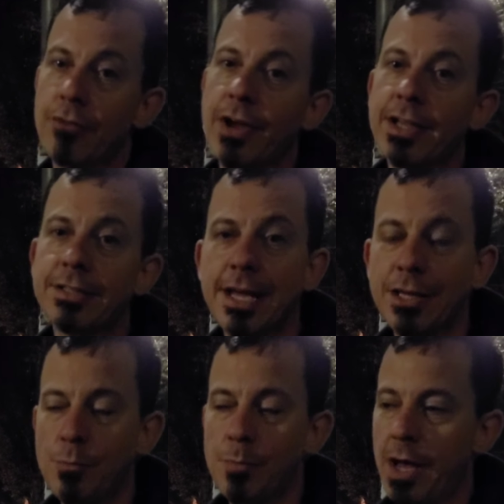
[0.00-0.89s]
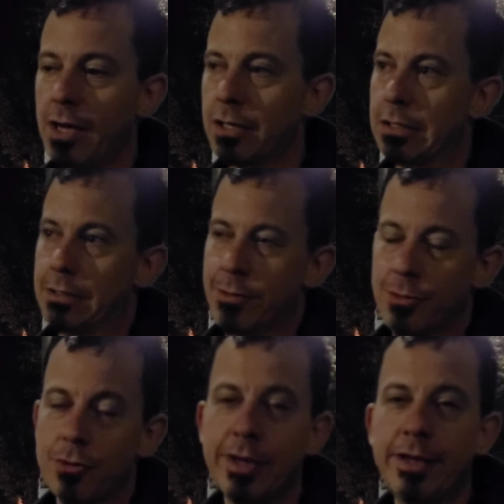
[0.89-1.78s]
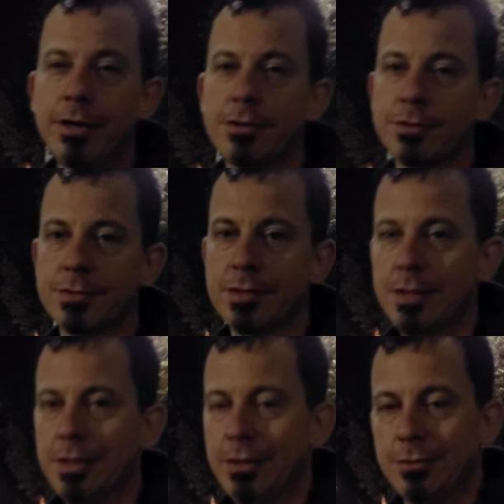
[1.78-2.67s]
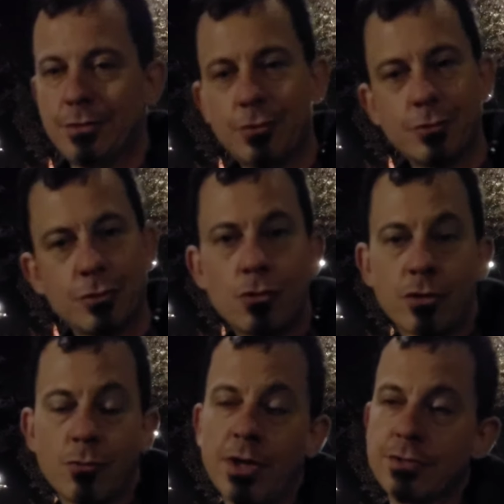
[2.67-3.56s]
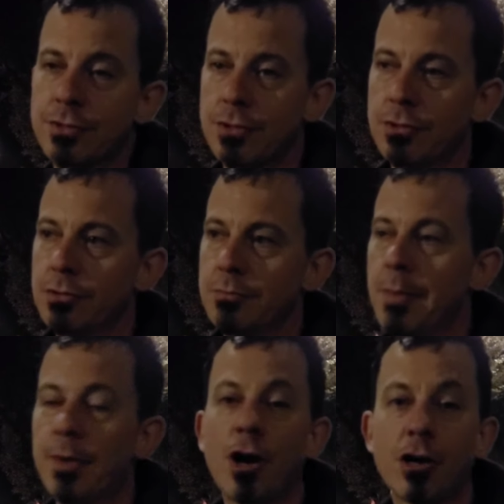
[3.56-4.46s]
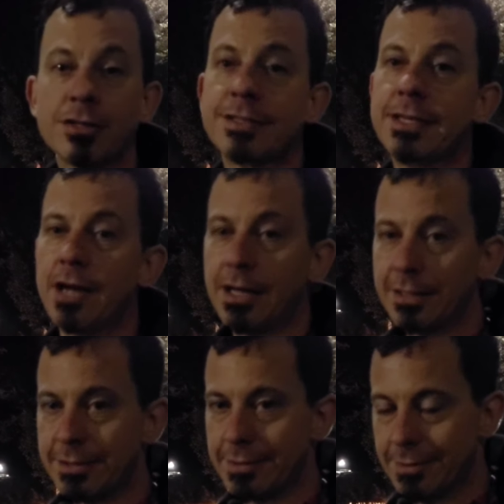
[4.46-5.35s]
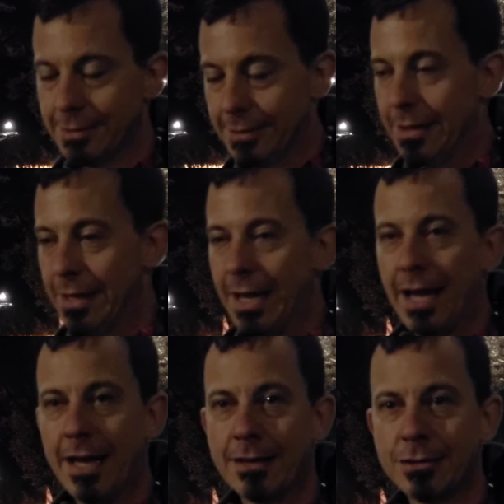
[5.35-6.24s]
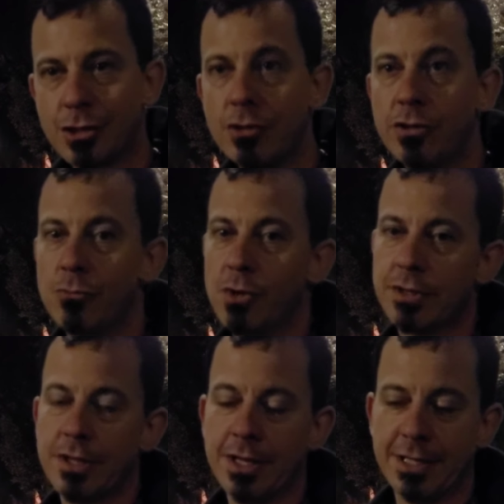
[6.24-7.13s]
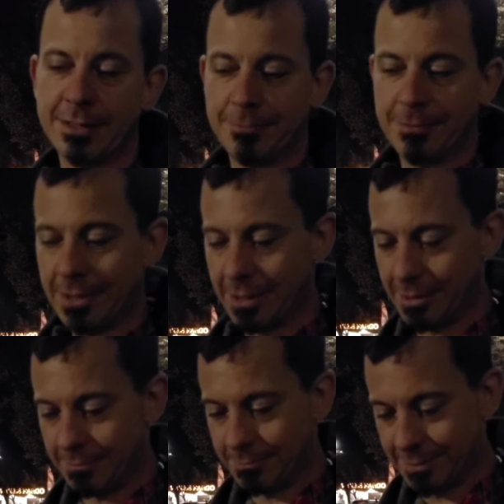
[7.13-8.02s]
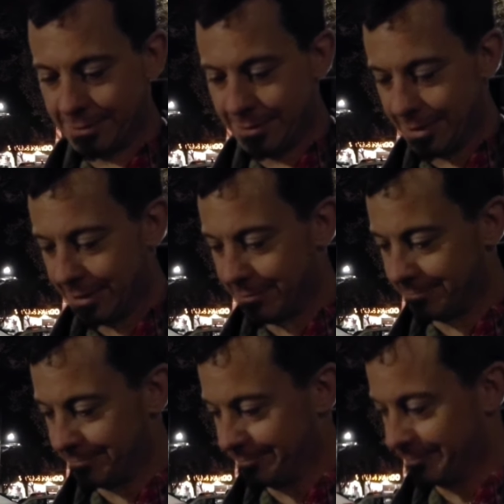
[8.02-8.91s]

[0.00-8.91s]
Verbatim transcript: if I could take you back 30 years to the northwest to maybe Harstine Island and show you what the the um,